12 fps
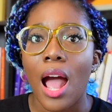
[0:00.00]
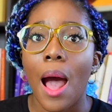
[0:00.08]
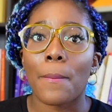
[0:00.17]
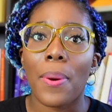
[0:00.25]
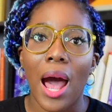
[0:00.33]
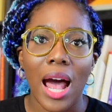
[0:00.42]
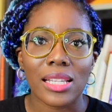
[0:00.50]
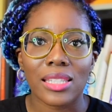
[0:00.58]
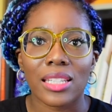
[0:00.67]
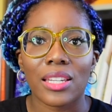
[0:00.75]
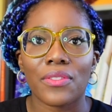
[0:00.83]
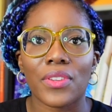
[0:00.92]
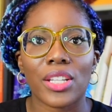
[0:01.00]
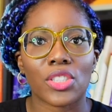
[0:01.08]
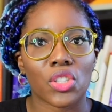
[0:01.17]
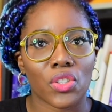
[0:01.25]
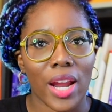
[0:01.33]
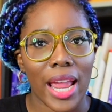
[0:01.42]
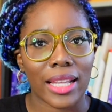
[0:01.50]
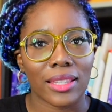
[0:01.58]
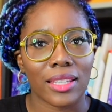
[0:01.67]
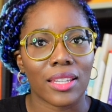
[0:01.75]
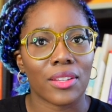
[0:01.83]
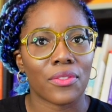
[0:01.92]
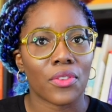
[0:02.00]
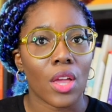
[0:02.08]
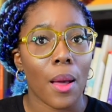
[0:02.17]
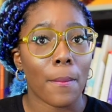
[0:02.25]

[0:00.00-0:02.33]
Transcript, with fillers: a positive, interactive,